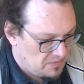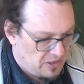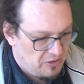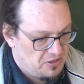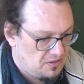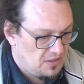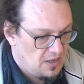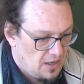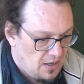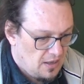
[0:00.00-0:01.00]
about it
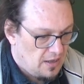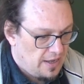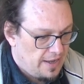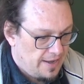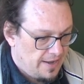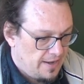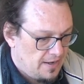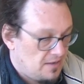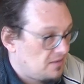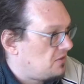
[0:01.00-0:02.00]

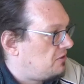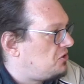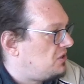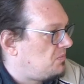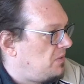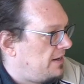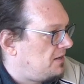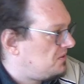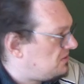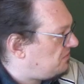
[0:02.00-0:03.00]
and not just
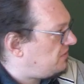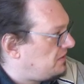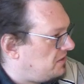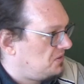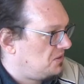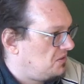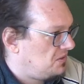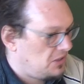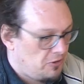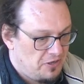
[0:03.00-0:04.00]
blacklist the thing that is in the
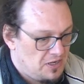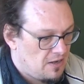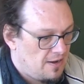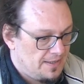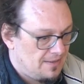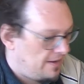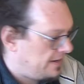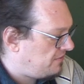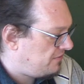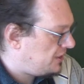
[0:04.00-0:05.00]
security guides
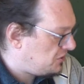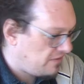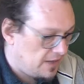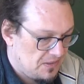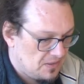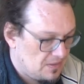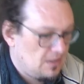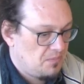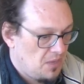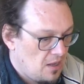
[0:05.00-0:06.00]
like flash file
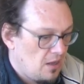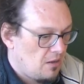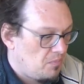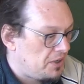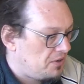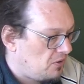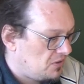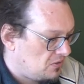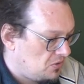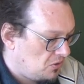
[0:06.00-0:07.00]
system but
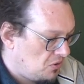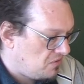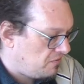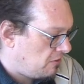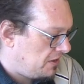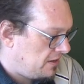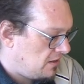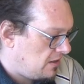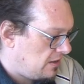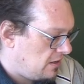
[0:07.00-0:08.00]
also to look for
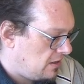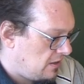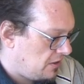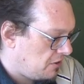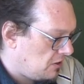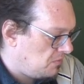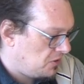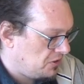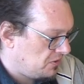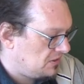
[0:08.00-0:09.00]
uh, kernel
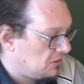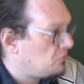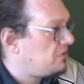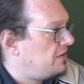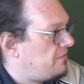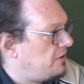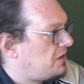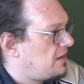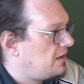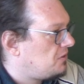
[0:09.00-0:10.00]
modules that do
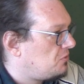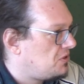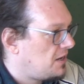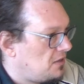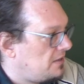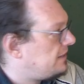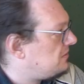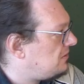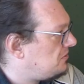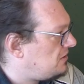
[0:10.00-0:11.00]
networking and do tunneling
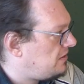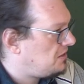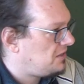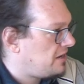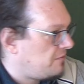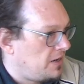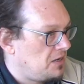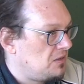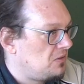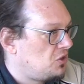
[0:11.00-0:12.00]
so that I take away
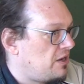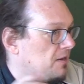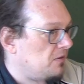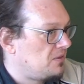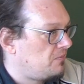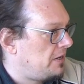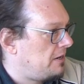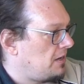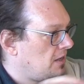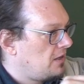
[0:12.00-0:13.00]
these channels
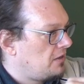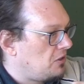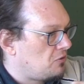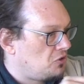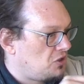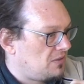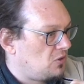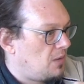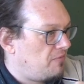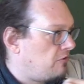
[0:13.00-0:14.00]
where you could just
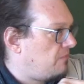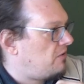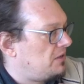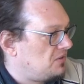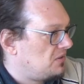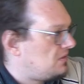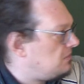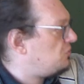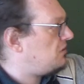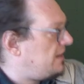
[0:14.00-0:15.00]
hop from one system
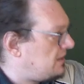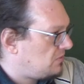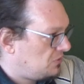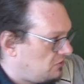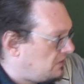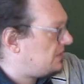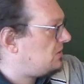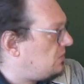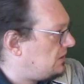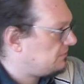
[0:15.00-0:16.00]
to the next one to the
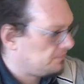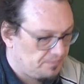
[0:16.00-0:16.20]
next one.